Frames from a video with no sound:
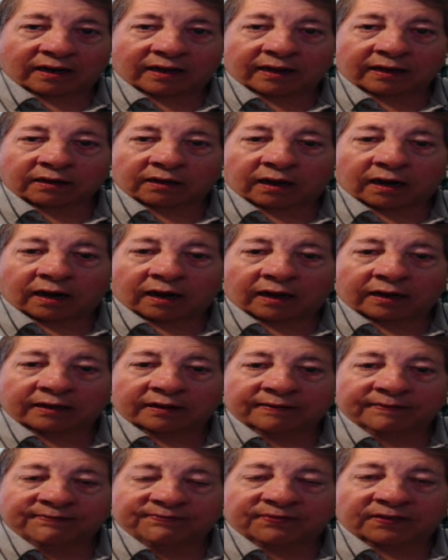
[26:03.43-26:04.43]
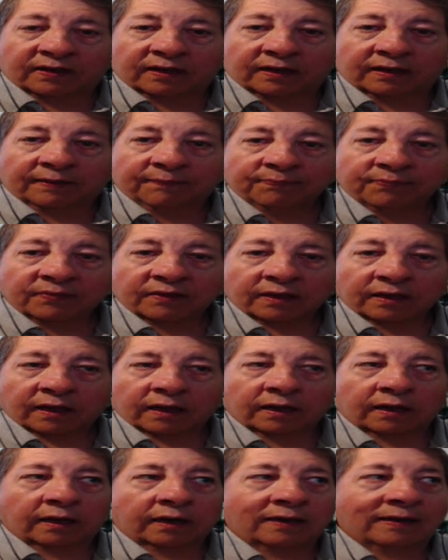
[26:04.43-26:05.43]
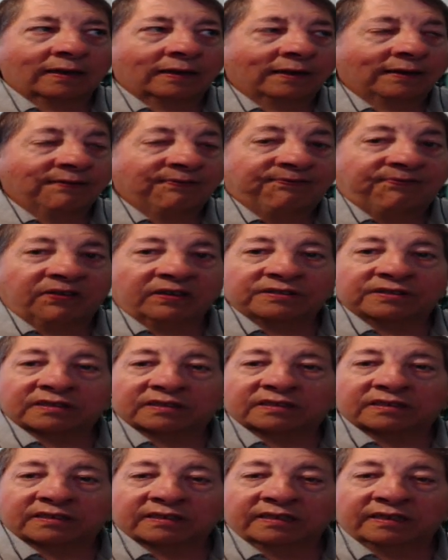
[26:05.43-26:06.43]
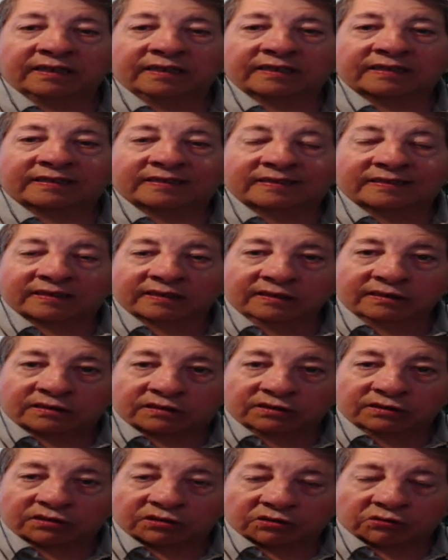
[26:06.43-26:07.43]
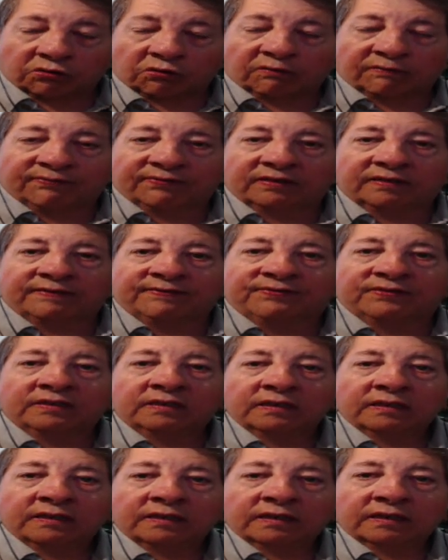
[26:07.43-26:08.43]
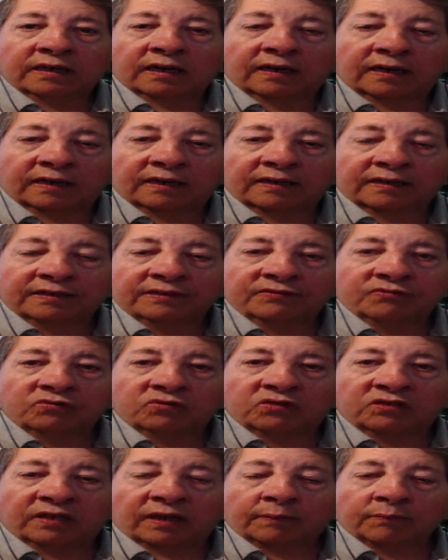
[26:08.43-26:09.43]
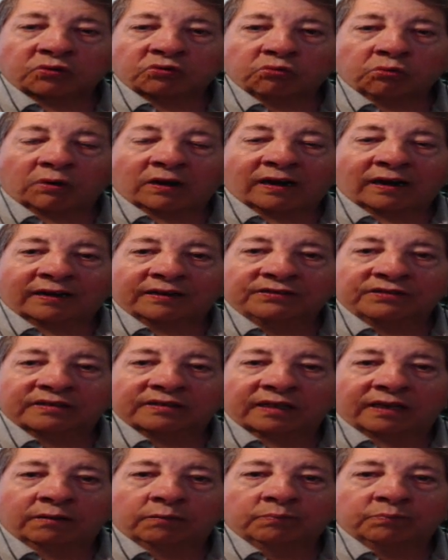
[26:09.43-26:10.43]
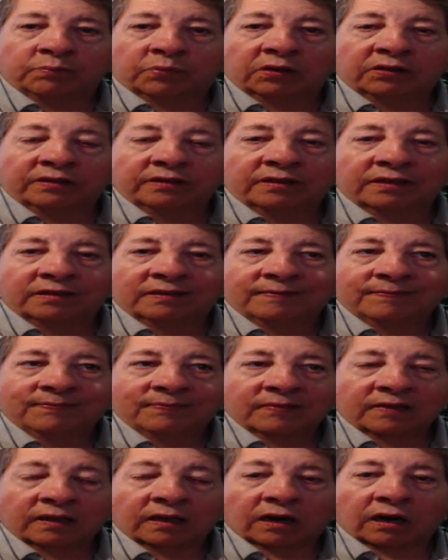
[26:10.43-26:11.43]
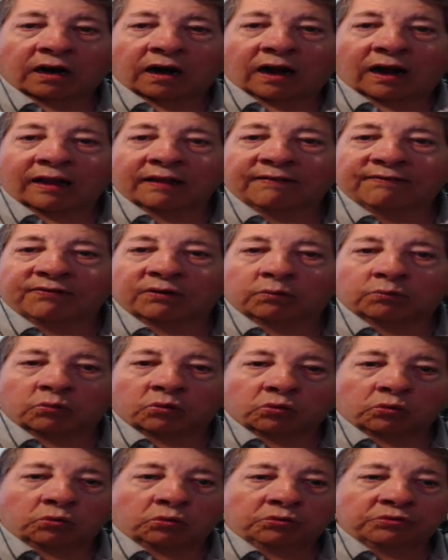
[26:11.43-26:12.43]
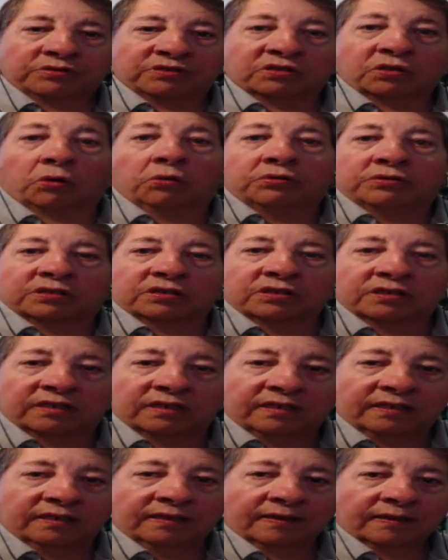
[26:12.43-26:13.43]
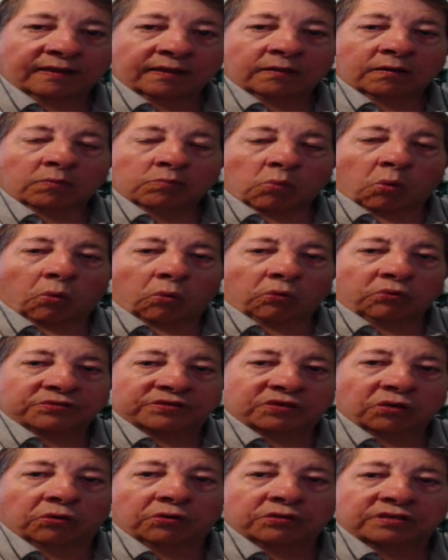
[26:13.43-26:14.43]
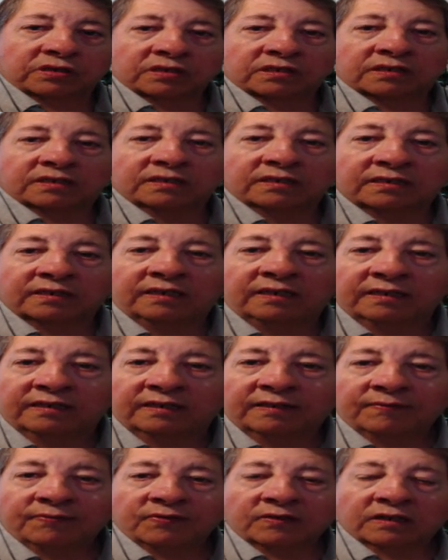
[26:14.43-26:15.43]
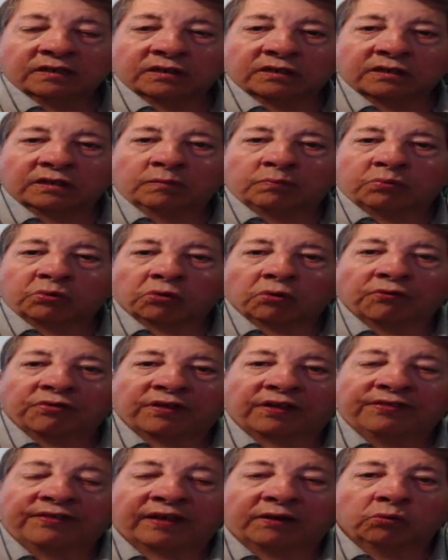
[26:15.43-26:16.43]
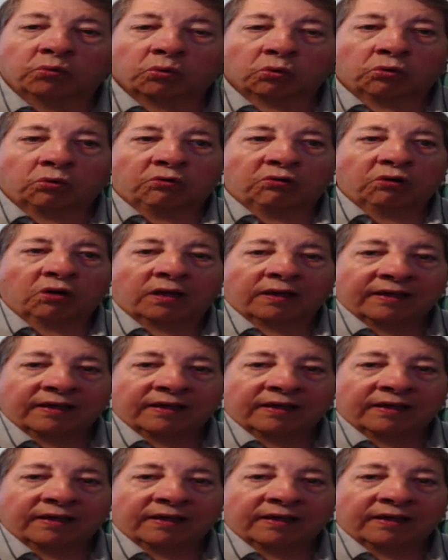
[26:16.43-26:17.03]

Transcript: had a lot of fiscally conservative Democrats, but a lot of them were more socially liberal than they were